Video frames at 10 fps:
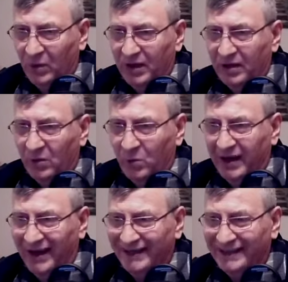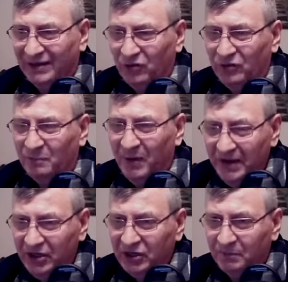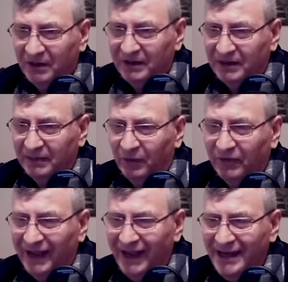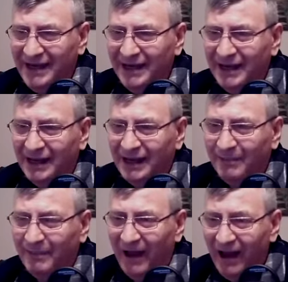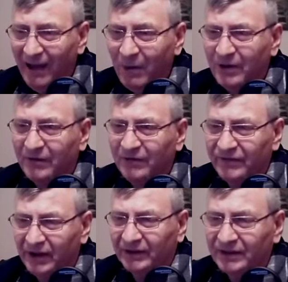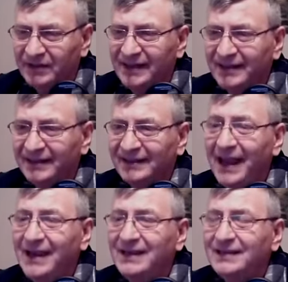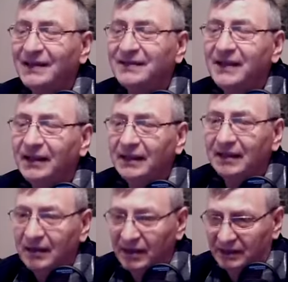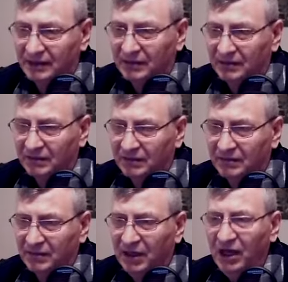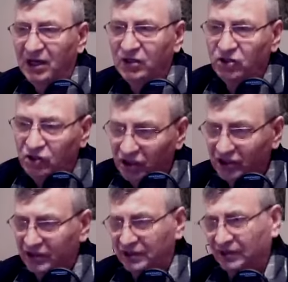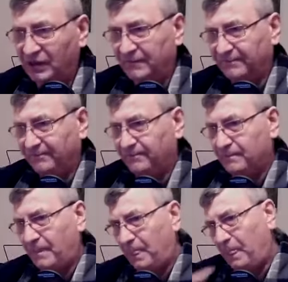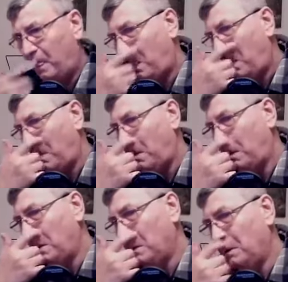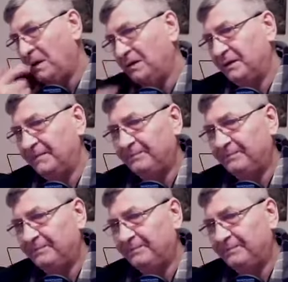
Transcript: We, we execute punishment upon any power of darkness that is attacking us, in Jesus' name. All right.